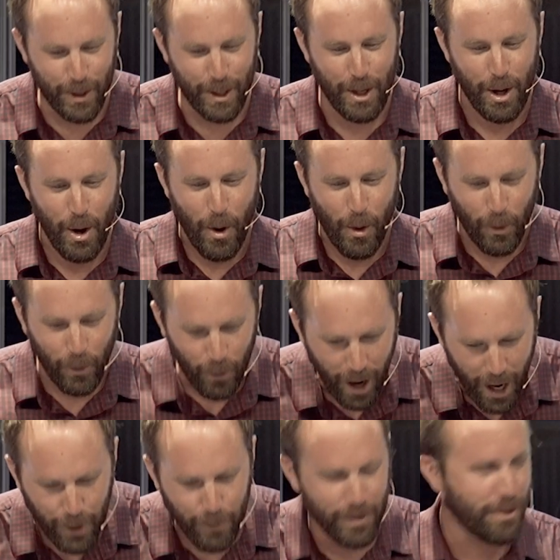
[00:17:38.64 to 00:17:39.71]
We
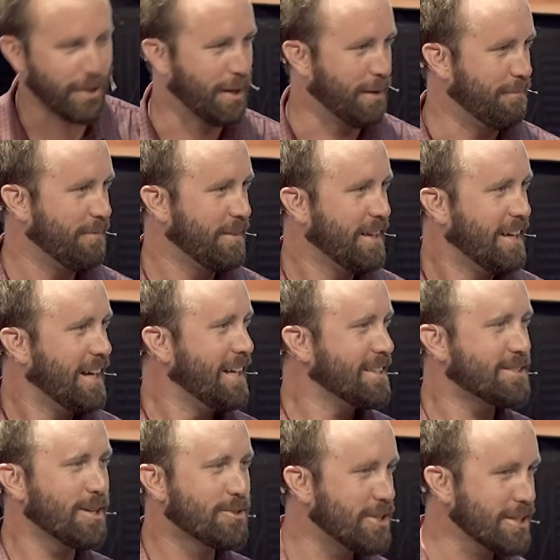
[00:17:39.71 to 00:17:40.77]
walk with him. And
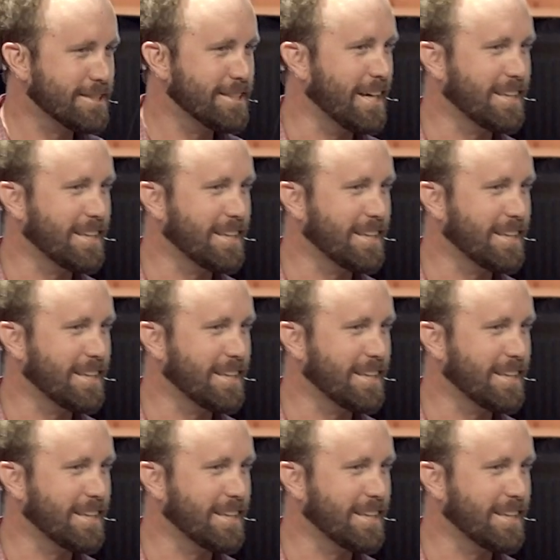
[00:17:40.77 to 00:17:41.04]
so just